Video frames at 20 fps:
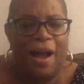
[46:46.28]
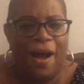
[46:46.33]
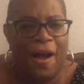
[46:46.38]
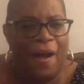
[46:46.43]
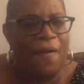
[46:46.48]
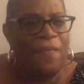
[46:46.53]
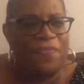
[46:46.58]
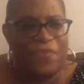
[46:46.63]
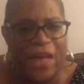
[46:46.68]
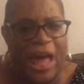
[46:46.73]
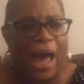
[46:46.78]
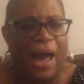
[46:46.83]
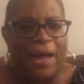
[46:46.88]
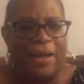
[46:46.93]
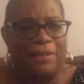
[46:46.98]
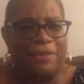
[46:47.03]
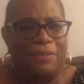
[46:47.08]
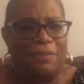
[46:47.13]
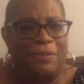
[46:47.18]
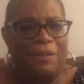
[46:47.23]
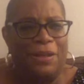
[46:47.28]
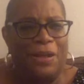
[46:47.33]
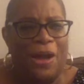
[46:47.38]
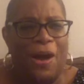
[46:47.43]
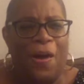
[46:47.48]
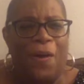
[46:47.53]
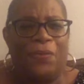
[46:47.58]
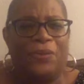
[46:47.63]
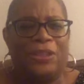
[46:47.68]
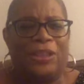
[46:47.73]
of that. You
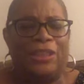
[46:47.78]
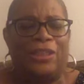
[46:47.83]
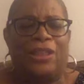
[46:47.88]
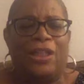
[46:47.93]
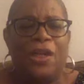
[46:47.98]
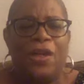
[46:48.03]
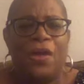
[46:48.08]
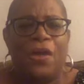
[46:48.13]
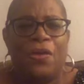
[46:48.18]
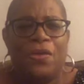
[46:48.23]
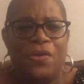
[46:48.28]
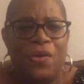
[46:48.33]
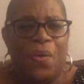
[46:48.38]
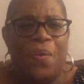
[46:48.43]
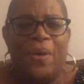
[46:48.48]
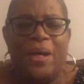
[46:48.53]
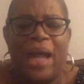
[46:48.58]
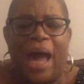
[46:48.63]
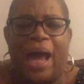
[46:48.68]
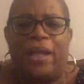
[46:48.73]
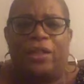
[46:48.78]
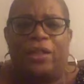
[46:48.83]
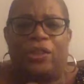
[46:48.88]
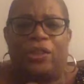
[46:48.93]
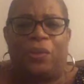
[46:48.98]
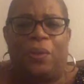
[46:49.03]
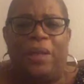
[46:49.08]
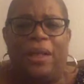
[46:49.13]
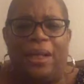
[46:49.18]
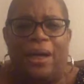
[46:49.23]
know, just knowing how to
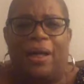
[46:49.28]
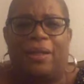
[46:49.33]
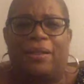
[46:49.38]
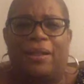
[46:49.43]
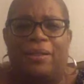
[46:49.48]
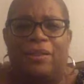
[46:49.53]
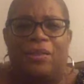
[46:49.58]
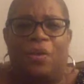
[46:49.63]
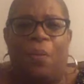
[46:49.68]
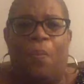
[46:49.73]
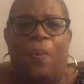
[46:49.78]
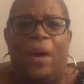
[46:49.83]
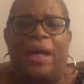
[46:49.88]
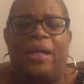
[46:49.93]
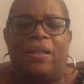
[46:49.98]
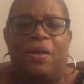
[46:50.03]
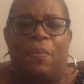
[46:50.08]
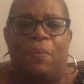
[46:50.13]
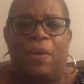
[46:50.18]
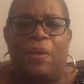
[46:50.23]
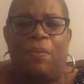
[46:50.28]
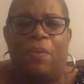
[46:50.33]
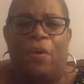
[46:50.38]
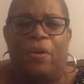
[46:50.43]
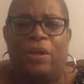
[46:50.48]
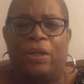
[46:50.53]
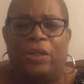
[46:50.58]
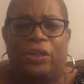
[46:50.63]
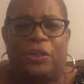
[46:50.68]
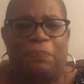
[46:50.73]
treat others the way that we
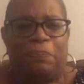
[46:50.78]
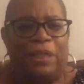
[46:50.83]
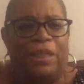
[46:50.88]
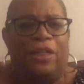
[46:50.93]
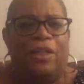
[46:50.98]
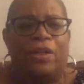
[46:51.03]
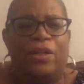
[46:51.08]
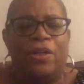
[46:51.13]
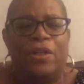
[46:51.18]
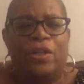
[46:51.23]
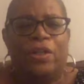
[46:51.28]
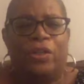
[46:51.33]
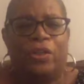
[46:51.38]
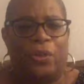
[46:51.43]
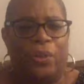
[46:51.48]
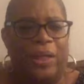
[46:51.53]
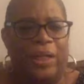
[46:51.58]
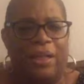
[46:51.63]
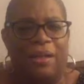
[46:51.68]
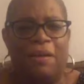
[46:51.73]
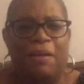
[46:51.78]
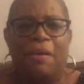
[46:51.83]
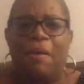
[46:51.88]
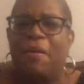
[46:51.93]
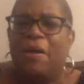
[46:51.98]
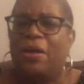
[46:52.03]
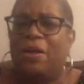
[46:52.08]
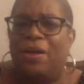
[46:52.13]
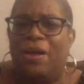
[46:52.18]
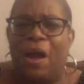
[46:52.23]
want to be treated.
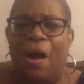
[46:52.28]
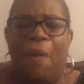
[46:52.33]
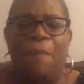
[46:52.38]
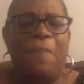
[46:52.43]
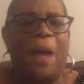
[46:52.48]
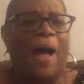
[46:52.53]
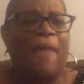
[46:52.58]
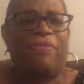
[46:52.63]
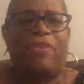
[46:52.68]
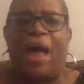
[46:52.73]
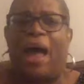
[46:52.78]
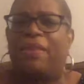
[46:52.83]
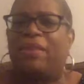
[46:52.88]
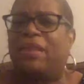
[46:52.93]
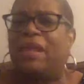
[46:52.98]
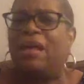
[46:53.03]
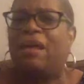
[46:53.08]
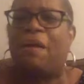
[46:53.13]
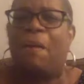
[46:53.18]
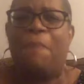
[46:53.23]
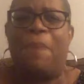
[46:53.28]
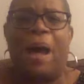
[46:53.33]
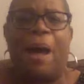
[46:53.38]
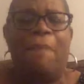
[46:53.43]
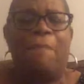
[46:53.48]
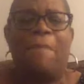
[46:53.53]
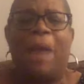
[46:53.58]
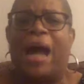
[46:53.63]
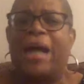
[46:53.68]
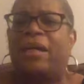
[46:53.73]
You know, I, I think
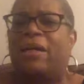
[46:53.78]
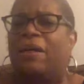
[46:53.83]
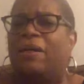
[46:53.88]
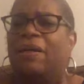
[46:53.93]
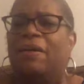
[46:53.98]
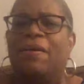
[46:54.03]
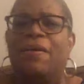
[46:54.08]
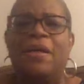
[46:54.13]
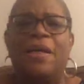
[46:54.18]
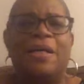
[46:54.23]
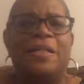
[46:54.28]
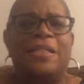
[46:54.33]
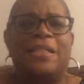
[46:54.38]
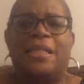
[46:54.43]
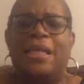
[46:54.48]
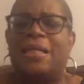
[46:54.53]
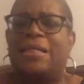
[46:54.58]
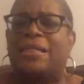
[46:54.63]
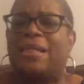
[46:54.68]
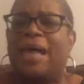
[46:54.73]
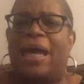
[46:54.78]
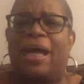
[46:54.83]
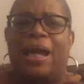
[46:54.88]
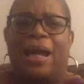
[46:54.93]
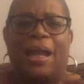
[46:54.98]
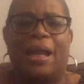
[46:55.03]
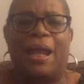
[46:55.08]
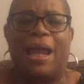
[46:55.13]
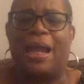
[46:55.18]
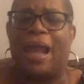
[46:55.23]
about Micah 6 8
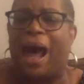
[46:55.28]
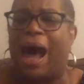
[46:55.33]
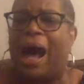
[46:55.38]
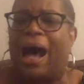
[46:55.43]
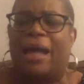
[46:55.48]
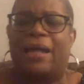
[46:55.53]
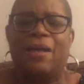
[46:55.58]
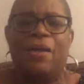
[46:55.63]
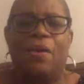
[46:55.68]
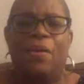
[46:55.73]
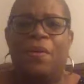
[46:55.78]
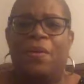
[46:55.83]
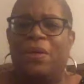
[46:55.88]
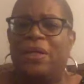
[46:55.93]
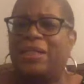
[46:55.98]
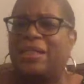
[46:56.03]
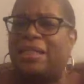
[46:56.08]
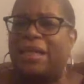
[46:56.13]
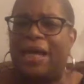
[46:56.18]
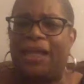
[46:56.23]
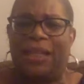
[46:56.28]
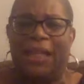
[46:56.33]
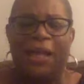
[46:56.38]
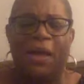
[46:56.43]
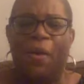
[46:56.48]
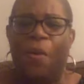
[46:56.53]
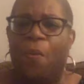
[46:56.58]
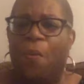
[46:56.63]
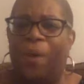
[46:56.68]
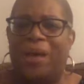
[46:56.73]
a, a lot. It said,
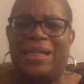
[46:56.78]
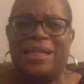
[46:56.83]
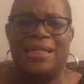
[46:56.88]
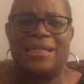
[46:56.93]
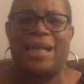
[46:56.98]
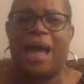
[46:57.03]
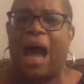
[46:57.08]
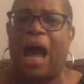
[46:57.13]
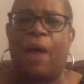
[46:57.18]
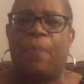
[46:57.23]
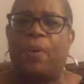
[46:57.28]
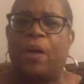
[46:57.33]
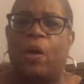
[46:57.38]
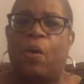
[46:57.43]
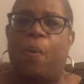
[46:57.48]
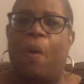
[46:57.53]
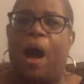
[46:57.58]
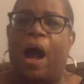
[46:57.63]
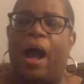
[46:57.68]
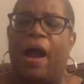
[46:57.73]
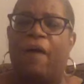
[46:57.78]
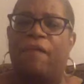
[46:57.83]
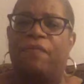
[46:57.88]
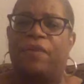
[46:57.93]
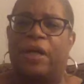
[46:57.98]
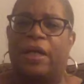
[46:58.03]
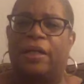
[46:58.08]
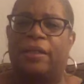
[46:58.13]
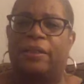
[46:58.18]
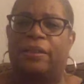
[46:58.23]
What does God require of
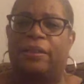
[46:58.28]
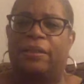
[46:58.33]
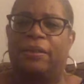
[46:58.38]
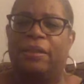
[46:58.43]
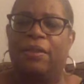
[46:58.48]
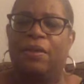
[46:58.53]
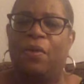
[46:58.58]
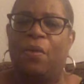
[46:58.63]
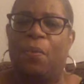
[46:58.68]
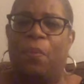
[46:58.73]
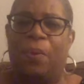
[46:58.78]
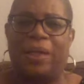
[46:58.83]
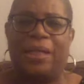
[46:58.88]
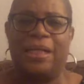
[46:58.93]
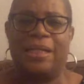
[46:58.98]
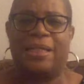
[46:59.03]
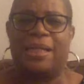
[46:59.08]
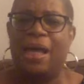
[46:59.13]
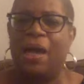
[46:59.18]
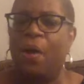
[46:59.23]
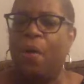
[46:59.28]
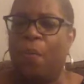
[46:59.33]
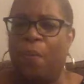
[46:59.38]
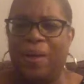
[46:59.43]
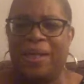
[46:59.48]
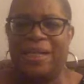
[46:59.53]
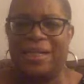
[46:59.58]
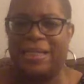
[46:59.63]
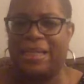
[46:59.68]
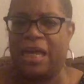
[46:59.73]
us? What does,
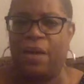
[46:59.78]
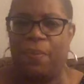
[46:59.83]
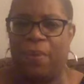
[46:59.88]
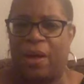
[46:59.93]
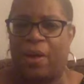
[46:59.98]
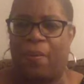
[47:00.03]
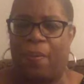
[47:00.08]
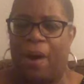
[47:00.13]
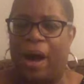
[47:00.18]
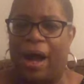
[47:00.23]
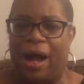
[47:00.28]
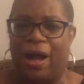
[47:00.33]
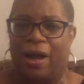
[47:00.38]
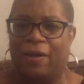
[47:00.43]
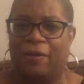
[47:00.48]
what does He require?